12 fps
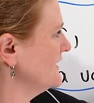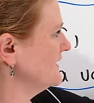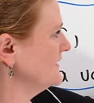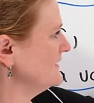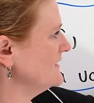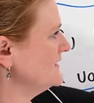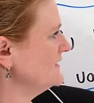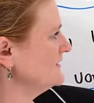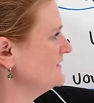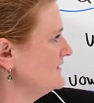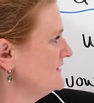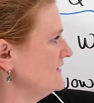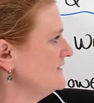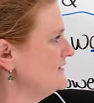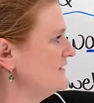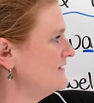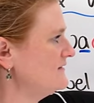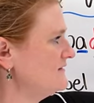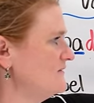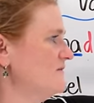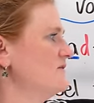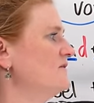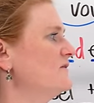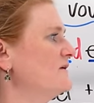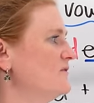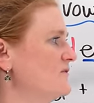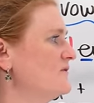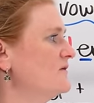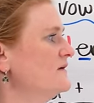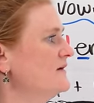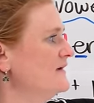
A, E, E, E, er, er, er, er.